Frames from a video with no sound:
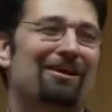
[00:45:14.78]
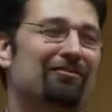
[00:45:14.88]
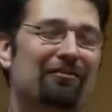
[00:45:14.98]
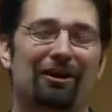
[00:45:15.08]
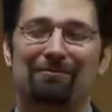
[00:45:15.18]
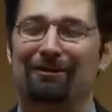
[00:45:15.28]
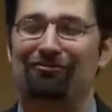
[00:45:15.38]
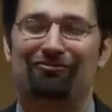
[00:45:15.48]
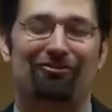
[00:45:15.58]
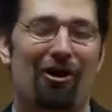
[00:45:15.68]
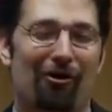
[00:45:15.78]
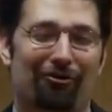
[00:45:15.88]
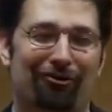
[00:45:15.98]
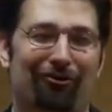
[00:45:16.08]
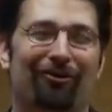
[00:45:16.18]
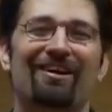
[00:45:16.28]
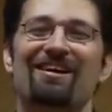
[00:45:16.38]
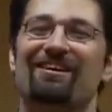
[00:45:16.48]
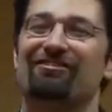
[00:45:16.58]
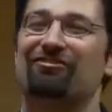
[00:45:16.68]
development is so cool.
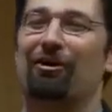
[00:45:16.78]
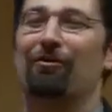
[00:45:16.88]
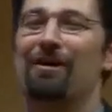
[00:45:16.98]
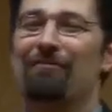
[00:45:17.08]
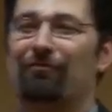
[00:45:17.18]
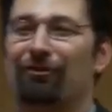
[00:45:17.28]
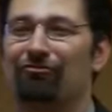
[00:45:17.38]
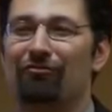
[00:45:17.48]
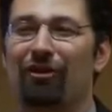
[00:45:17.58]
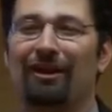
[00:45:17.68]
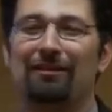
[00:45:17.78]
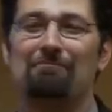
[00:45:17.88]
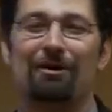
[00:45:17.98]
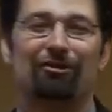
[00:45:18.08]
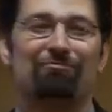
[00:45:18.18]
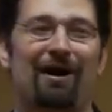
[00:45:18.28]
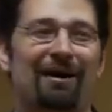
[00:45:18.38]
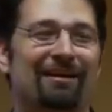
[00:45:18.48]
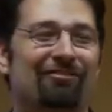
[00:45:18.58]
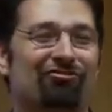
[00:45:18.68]
And so first of all, like the mother's
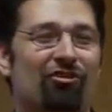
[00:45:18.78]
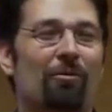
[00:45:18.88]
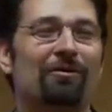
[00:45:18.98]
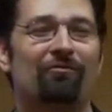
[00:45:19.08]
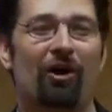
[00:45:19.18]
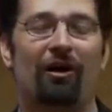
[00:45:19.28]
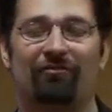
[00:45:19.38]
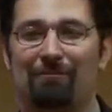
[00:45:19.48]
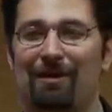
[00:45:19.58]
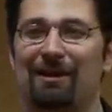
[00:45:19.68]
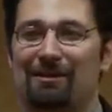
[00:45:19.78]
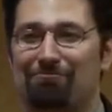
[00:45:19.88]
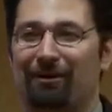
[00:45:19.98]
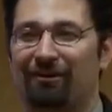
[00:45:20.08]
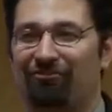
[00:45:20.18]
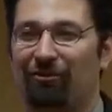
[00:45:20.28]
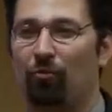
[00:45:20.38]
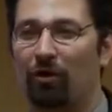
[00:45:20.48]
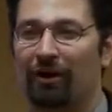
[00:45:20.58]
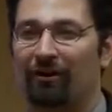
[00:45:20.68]
body is so involved in making the pregnancy
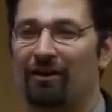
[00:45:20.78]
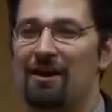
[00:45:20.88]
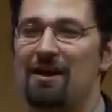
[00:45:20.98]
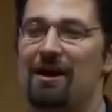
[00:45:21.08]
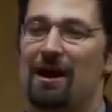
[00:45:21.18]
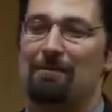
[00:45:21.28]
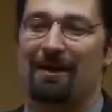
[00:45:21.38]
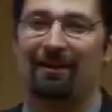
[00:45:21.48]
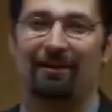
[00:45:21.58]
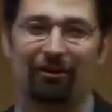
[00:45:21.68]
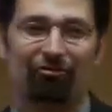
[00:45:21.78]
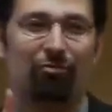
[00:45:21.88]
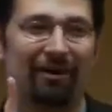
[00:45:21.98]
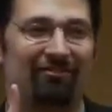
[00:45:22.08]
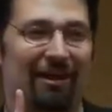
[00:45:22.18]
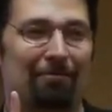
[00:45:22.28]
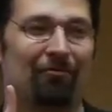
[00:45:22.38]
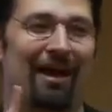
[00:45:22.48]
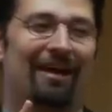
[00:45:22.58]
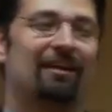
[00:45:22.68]
work. And here's one example
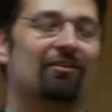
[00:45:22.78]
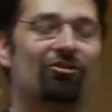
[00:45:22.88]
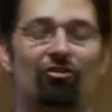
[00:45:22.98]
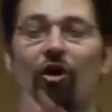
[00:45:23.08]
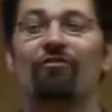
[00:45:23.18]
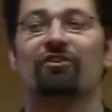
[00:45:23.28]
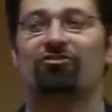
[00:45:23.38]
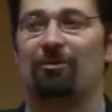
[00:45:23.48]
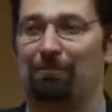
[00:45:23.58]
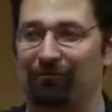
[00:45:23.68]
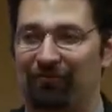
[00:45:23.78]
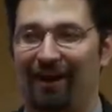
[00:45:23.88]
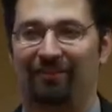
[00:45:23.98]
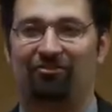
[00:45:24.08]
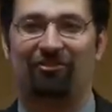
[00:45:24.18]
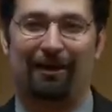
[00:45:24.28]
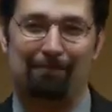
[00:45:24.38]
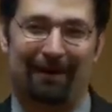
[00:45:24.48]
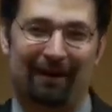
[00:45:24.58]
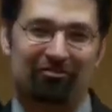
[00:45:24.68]
of that. And this is oversimplified. This is like a
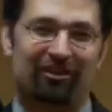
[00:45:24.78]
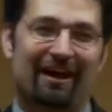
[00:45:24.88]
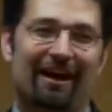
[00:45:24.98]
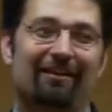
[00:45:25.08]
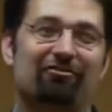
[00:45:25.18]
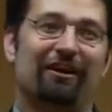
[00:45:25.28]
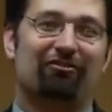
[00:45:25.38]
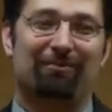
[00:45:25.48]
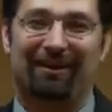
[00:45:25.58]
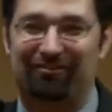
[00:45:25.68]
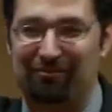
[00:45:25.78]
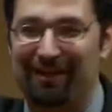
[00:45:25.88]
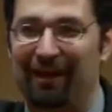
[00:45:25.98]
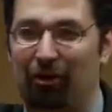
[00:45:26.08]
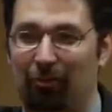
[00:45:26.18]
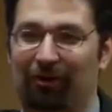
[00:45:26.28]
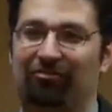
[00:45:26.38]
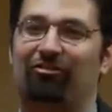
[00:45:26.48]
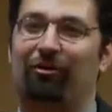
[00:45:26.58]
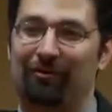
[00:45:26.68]
biology guy trying to explain it to me how it
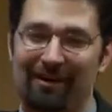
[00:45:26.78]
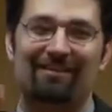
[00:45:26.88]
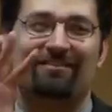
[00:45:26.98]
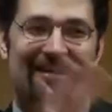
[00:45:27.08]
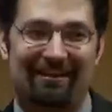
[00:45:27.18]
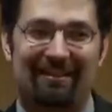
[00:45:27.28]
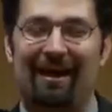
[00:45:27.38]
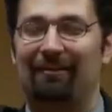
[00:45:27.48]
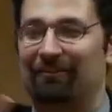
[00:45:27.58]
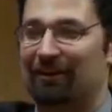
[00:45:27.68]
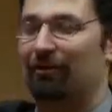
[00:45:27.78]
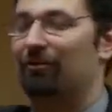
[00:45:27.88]
works. So take that,